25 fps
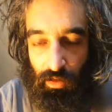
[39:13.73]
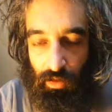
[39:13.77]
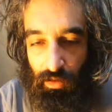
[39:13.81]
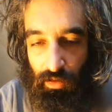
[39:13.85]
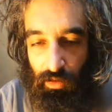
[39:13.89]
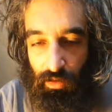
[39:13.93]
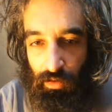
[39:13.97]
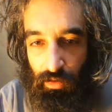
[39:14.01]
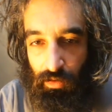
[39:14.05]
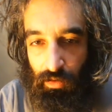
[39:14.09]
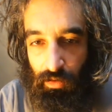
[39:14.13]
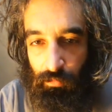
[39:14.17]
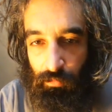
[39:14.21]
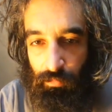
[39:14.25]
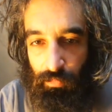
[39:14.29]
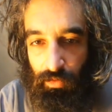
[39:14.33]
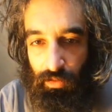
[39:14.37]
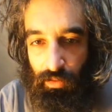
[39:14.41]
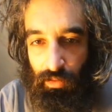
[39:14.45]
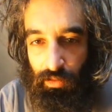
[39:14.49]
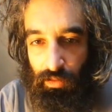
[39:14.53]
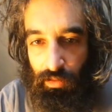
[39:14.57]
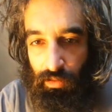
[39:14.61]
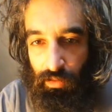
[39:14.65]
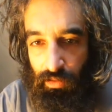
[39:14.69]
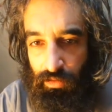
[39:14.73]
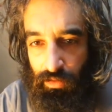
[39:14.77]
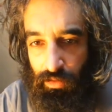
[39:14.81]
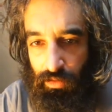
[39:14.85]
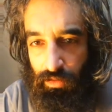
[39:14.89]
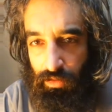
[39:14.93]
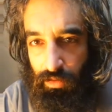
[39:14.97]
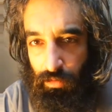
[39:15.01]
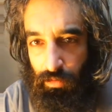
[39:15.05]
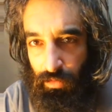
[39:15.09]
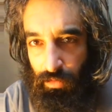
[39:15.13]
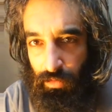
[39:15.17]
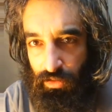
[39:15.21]
um, it's good
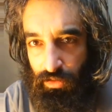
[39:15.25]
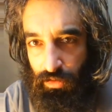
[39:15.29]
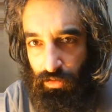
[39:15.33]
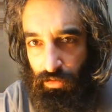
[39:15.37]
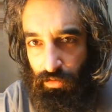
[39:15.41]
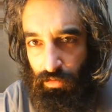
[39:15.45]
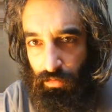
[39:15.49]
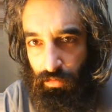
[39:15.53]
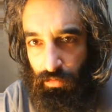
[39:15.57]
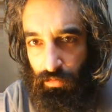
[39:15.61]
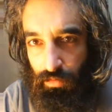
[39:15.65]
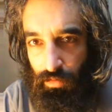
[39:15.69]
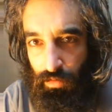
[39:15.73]
to meet you.